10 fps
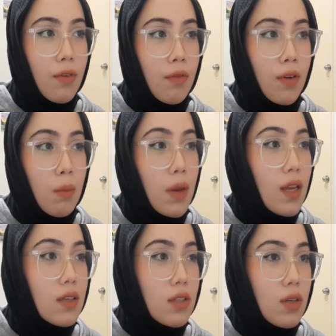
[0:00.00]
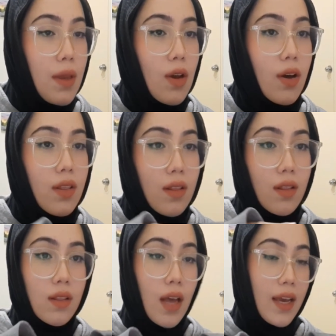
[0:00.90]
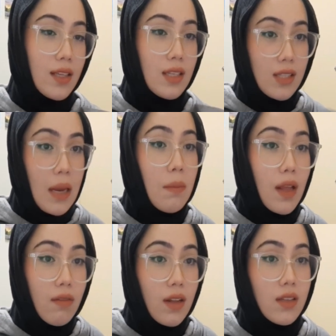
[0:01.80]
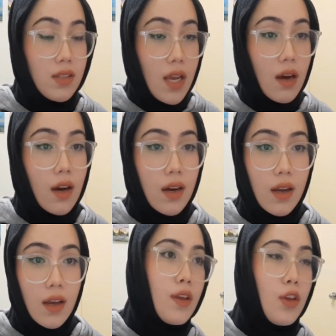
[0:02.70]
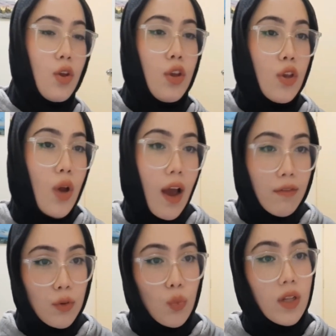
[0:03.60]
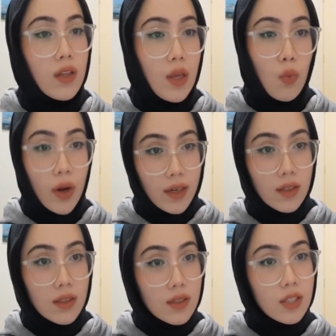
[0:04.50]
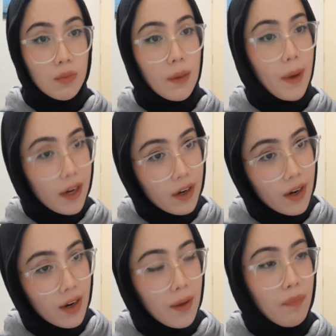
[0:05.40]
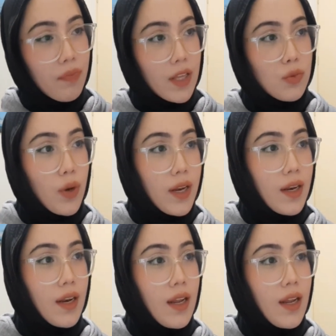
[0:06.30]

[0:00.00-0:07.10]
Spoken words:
For me to be on, I guess, the same level as they are, you have to willingly want to be better. That's one.